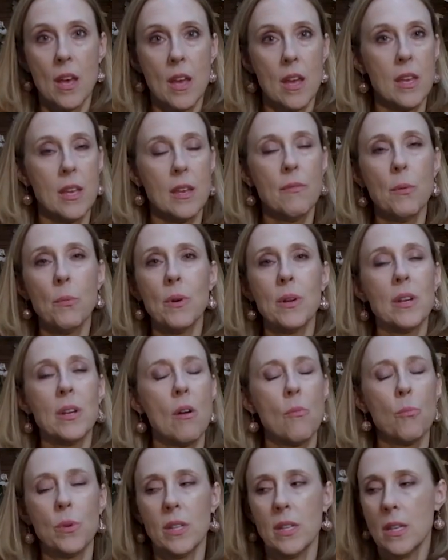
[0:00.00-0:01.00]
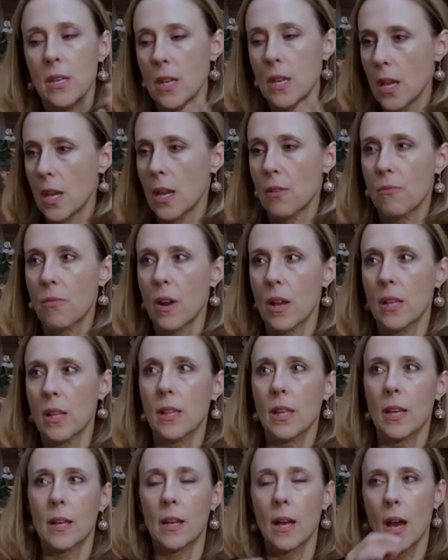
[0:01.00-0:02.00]
even when we knit, right?
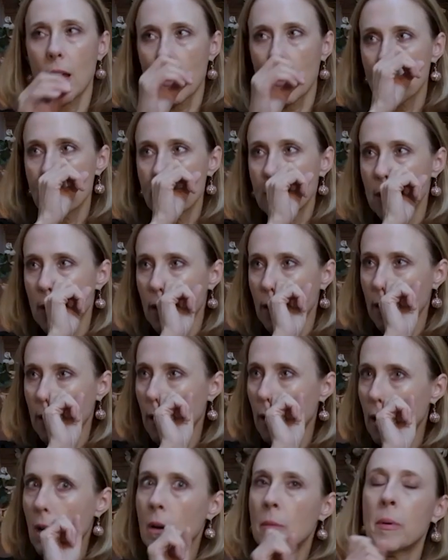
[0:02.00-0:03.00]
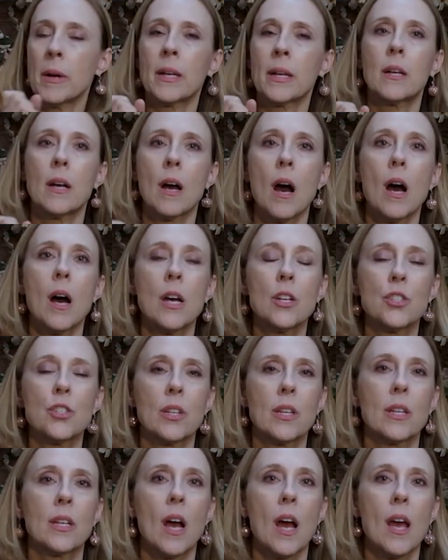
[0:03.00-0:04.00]
Like I always think, oh my gosh,
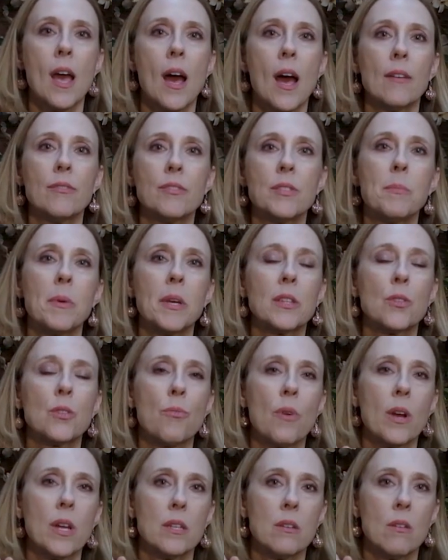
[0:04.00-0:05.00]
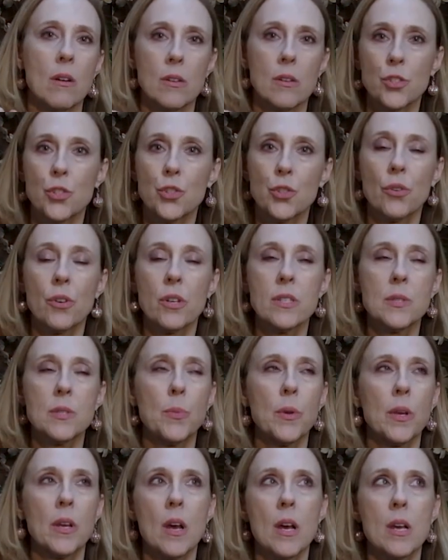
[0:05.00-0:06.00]
like I have to make the right yarn choice
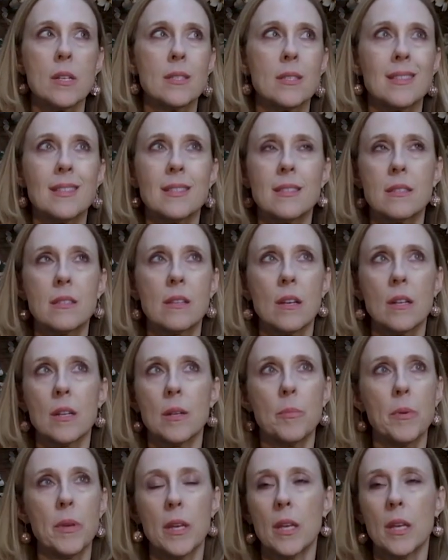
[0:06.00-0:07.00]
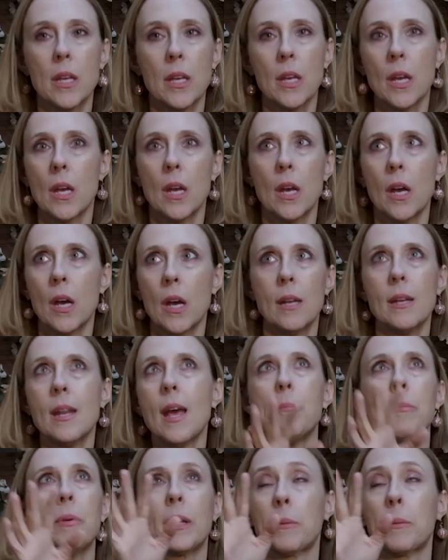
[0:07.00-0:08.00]
because this is going to be an
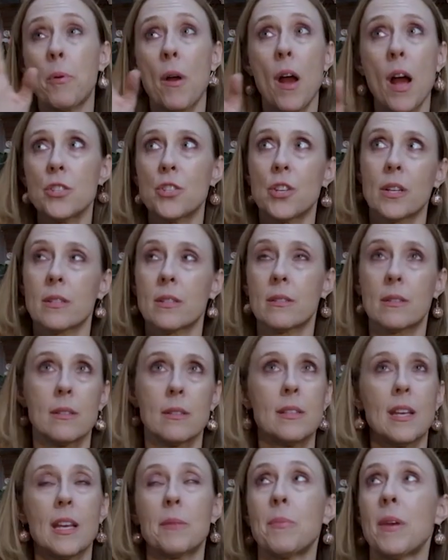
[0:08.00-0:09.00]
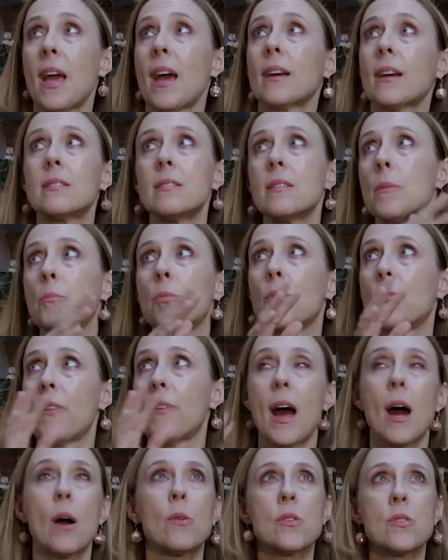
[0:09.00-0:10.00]
epic project. It's going to take me X number of
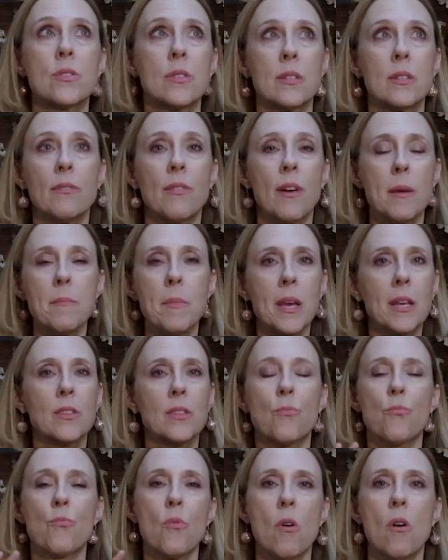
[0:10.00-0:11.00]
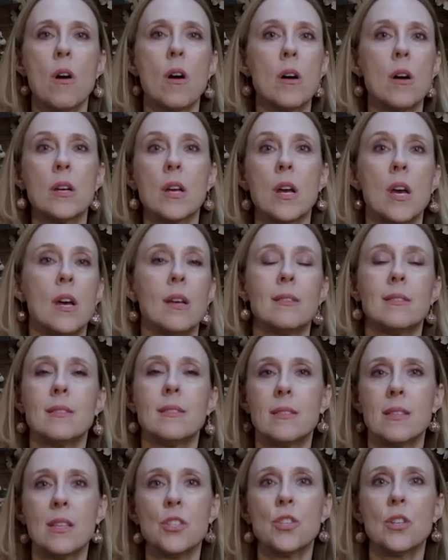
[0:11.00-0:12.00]
hours. And if I make the wrong
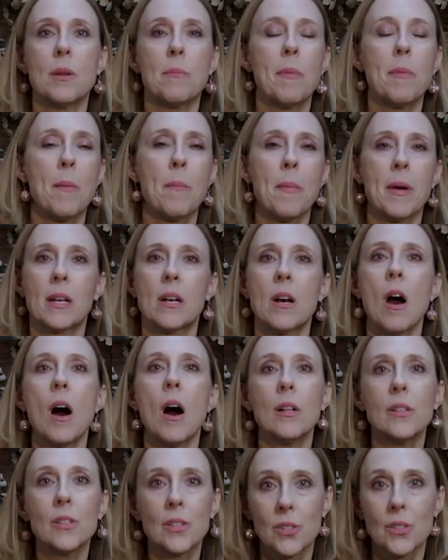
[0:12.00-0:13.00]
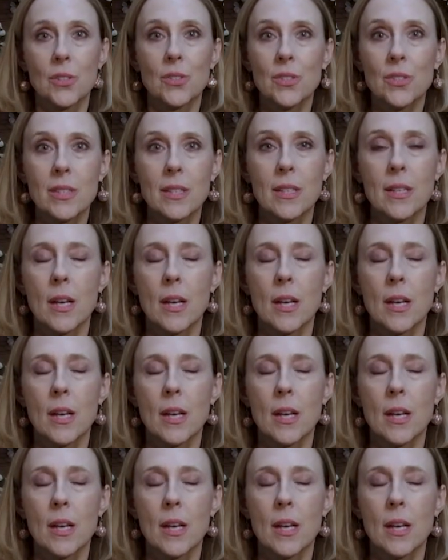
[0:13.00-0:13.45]
decision about my colors,